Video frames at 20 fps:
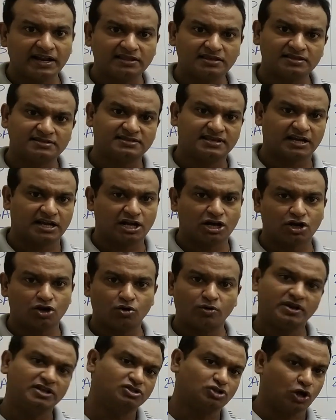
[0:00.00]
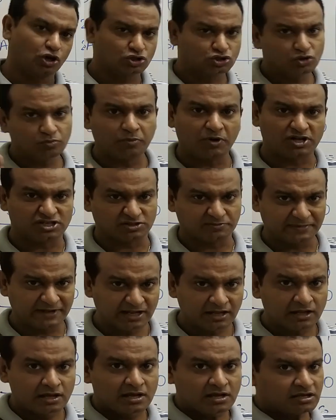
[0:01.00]
in the second round is also
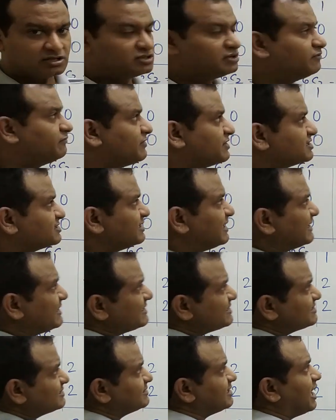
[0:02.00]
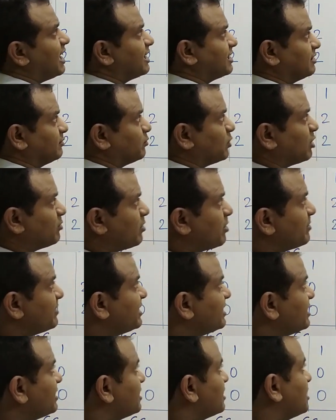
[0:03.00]
possible so first let us start
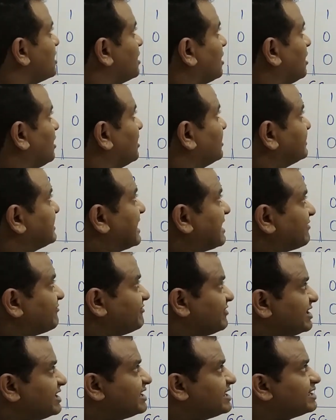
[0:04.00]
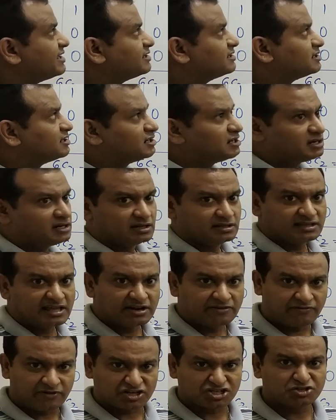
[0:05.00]
probably uh, they are winning uh,
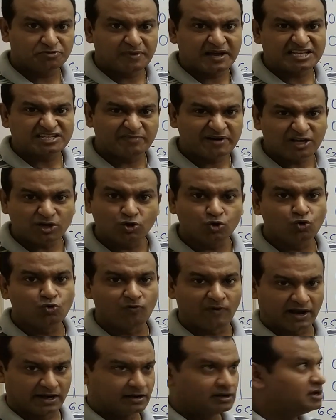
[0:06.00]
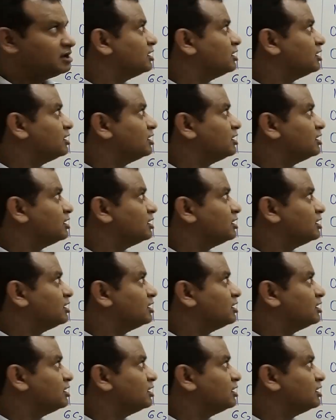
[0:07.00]
their first match by 2-1.